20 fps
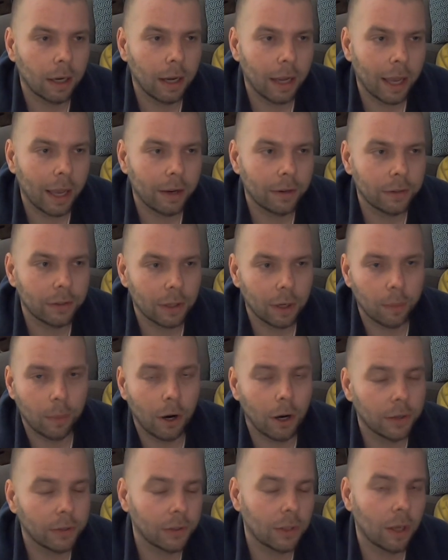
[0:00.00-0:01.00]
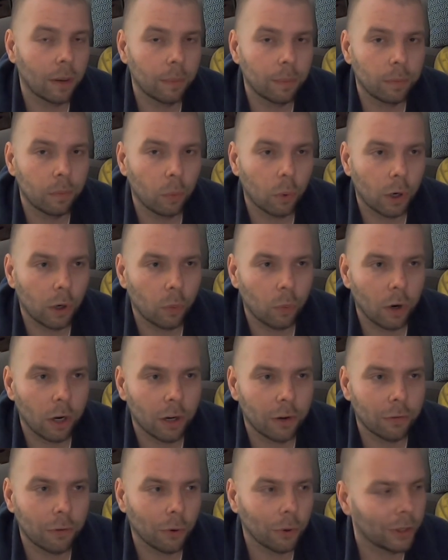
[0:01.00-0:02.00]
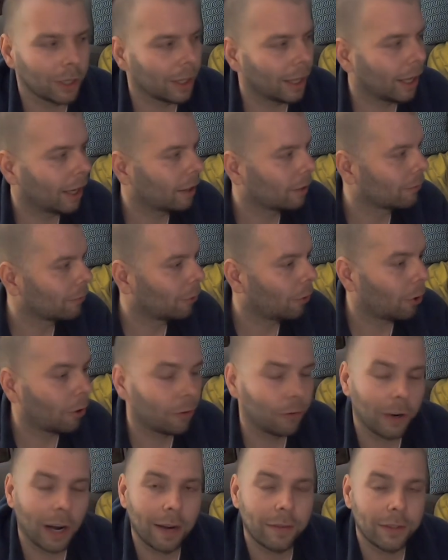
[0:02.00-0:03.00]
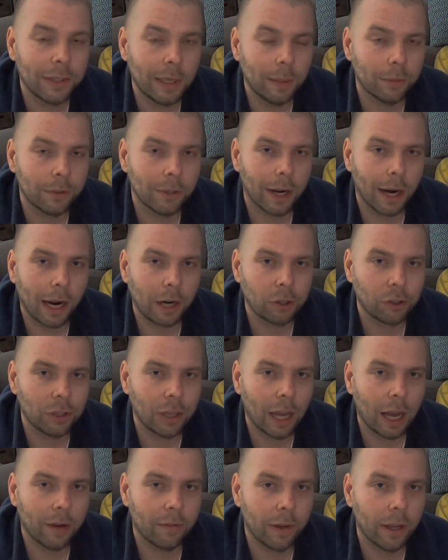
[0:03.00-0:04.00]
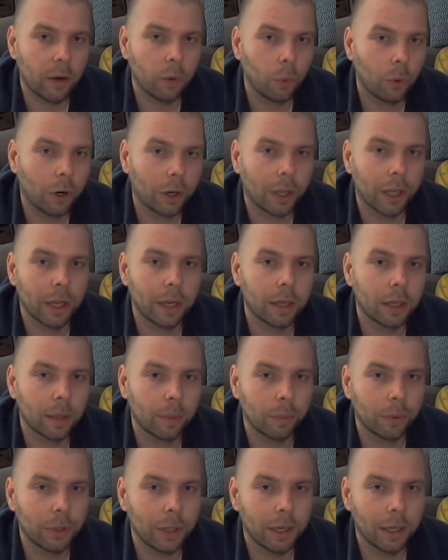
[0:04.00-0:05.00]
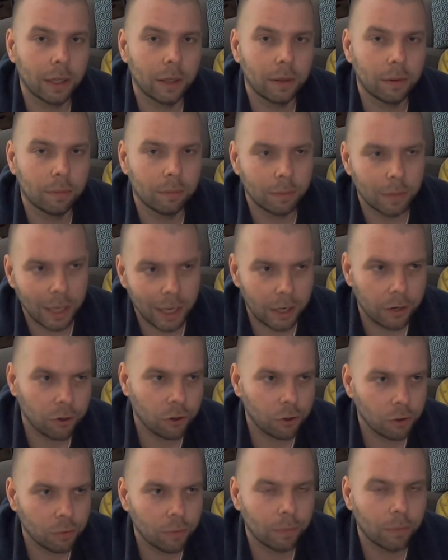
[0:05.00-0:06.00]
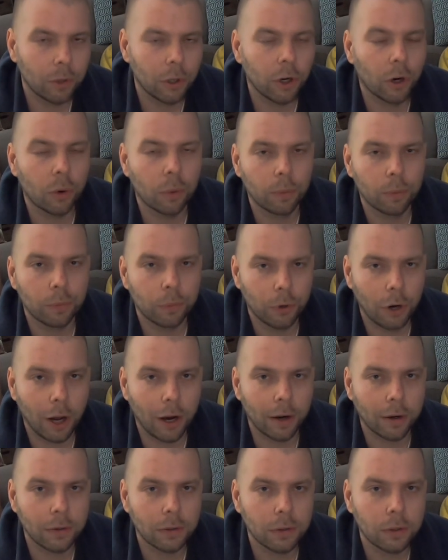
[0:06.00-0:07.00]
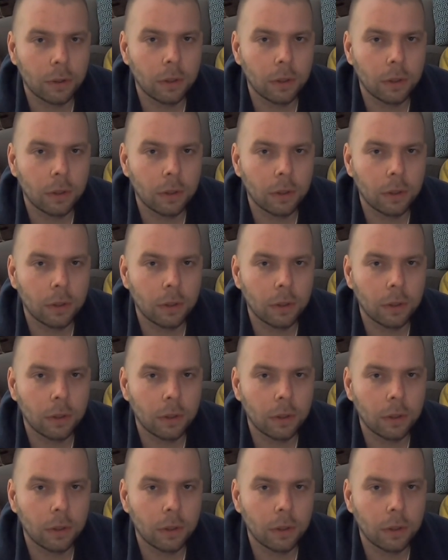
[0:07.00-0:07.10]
And amongst them, we're one of only like 4 or 5 teams that actually have a working, completed-ish, product.